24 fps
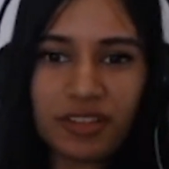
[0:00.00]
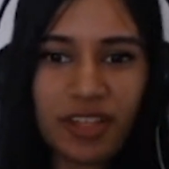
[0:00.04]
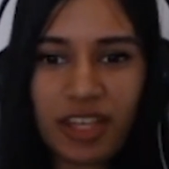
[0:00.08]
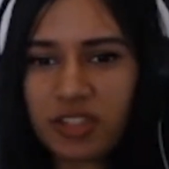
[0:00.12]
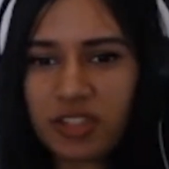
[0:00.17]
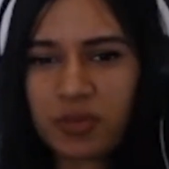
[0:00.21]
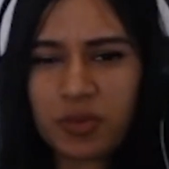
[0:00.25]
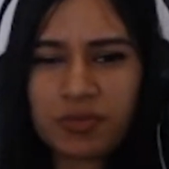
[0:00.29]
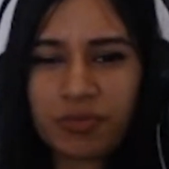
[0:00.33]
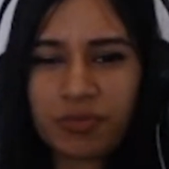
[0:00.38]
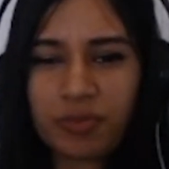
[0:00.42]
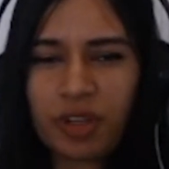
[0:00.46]

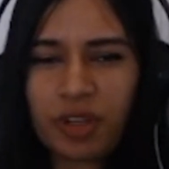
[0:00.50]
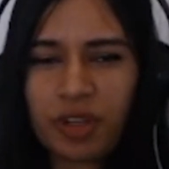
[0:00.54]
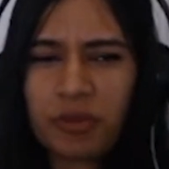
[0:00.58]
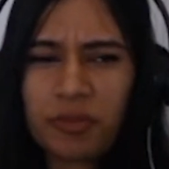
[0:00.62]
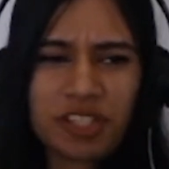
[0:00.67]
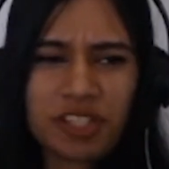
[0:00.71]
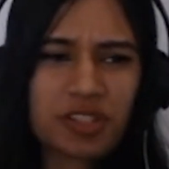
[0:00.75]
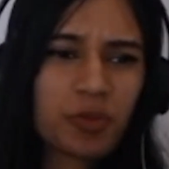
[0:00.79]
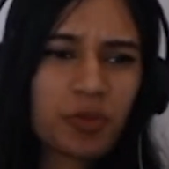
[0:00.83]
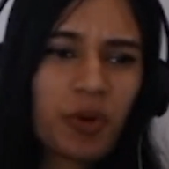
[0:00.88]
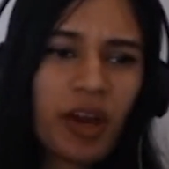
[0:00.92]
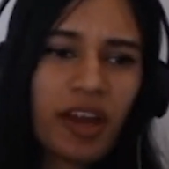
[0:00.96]
That's pretty
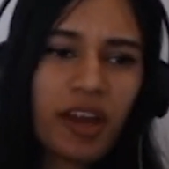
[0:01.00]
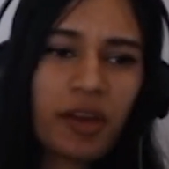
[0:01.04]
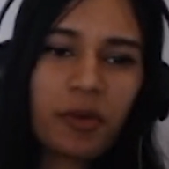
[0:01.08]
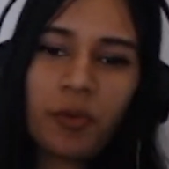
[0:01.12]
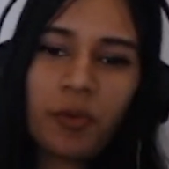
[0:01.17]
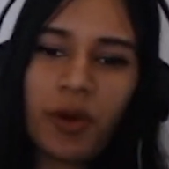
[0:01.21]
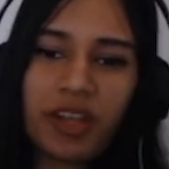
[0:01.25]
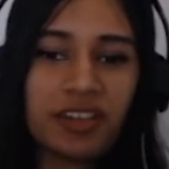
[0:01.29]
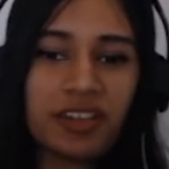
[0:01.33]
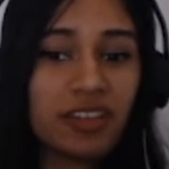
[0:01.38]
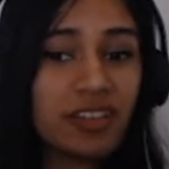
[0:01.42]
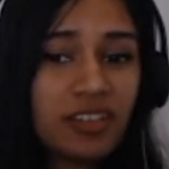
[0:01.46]
much why I
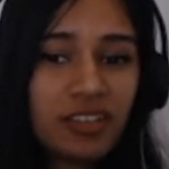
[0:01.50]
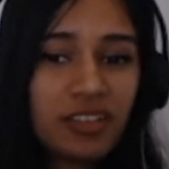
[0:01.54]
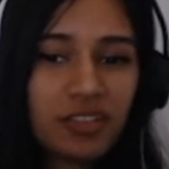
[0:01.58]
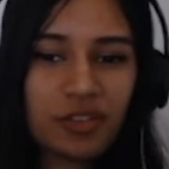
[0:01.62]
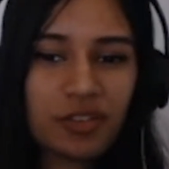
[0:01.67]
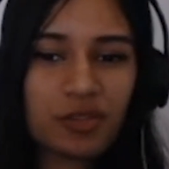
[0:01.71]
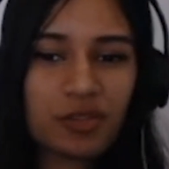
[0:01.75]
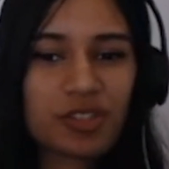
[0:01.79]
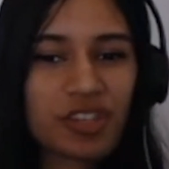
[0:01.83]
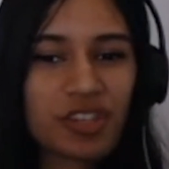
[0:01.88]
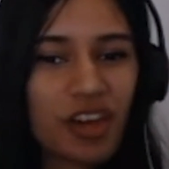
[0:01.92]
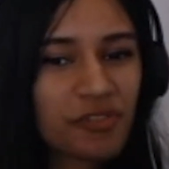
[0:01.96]
went
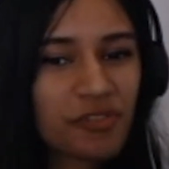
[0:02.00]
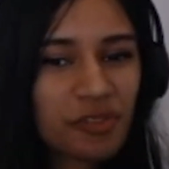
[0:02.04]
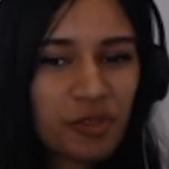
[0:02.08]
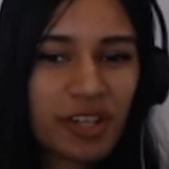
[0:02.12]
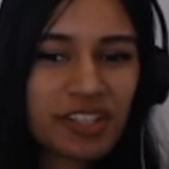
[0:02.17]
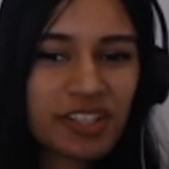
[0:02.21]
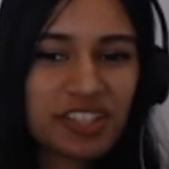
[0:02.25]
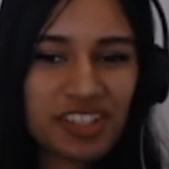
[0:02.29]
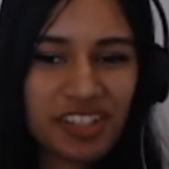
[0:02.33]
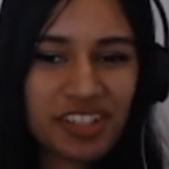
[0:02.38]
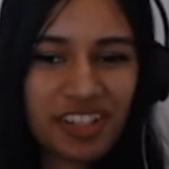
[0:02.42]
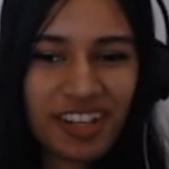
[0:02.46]
into software
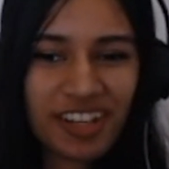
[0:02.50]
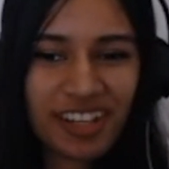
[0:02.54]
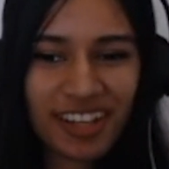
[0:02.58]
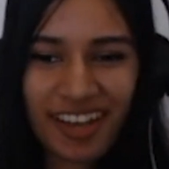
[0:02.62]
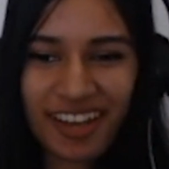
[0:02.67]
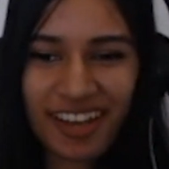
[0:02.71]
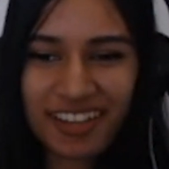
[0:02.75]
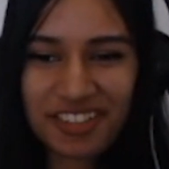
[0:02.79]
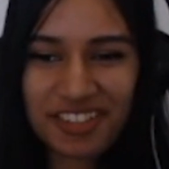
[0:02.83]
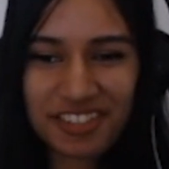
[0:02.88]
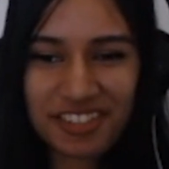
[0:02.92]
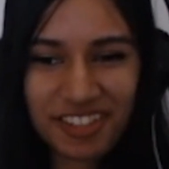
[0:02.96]
engineering.
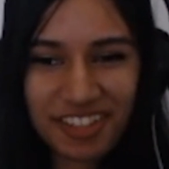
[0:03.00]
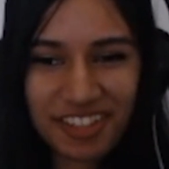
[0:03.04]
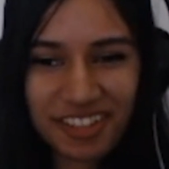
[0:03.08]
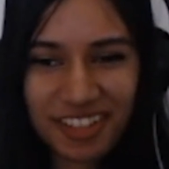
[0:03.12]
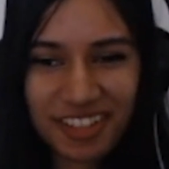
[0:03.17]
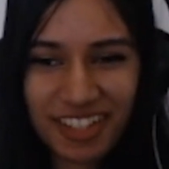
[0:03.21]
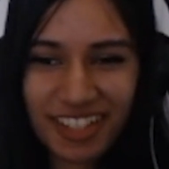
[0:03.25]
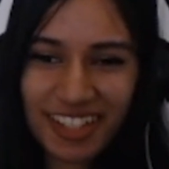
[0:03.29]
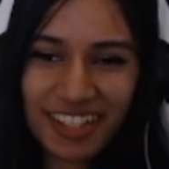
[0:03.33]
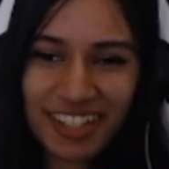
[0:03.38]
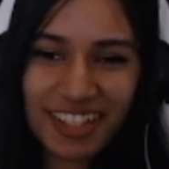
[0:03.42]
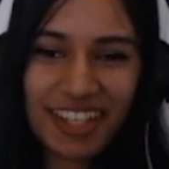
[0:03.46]
Actually,
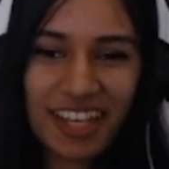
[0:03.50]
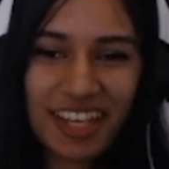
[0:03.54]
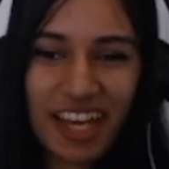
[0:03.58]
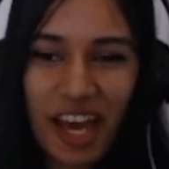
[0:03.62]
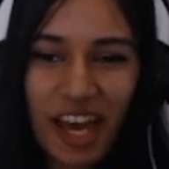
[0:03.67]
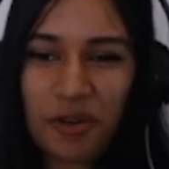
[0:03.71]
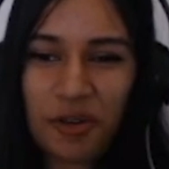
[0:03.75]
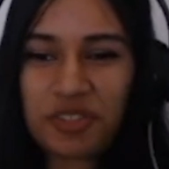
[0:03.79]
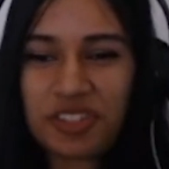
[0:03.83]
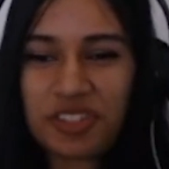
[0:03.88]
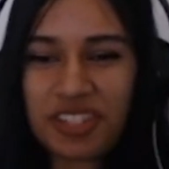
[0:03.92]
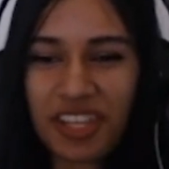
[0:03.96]

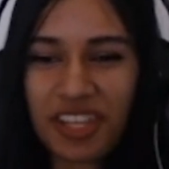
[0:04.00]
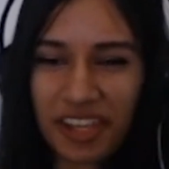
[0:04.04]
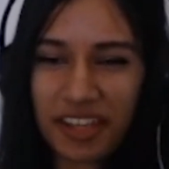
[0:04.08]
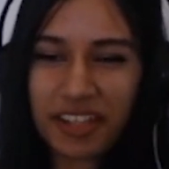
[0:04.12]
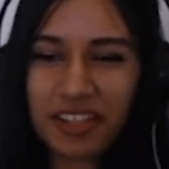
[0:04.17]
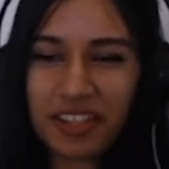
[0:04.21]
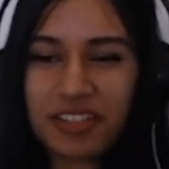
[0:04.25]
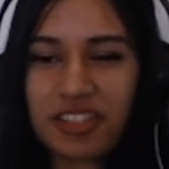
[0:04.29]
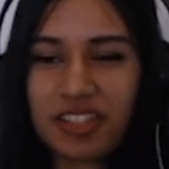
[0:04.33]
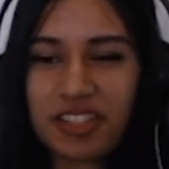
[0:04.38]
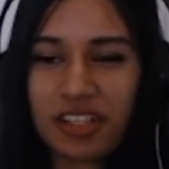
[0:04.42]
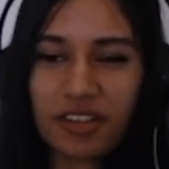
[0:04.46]
I was like
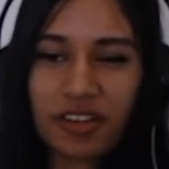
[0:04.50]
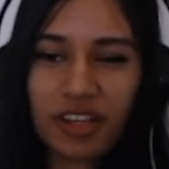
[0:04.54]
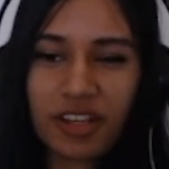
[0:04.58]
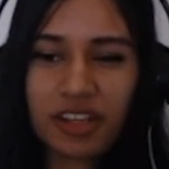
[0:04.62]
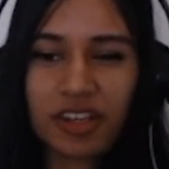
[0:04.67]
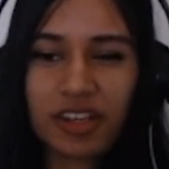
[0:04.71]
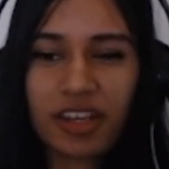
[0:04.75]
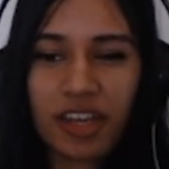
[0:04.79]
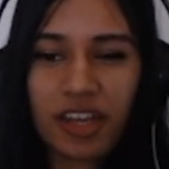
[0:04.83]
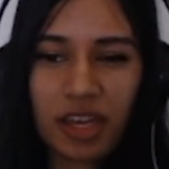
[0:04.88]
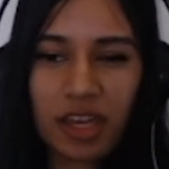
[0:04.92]
considering